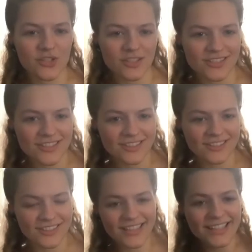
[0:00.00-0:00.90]
just
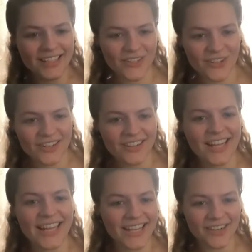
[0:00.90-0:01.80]
cleaner,
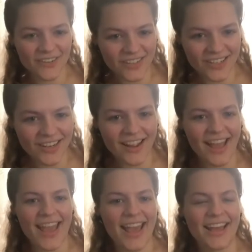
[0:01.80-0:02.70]
clearer,
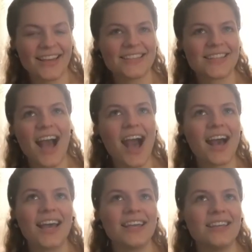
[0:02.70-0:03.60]
and
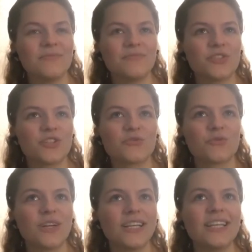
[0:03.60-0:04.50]
I just
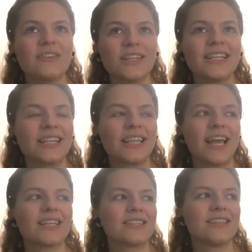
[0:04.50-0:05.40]
really, really
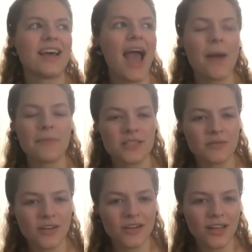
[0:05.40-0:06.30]
liked the
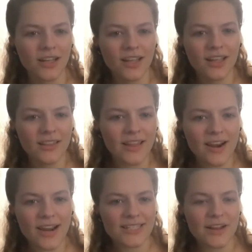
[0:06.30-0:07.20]
atmosphere
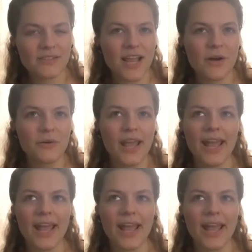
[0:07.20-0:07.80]
there in downtown.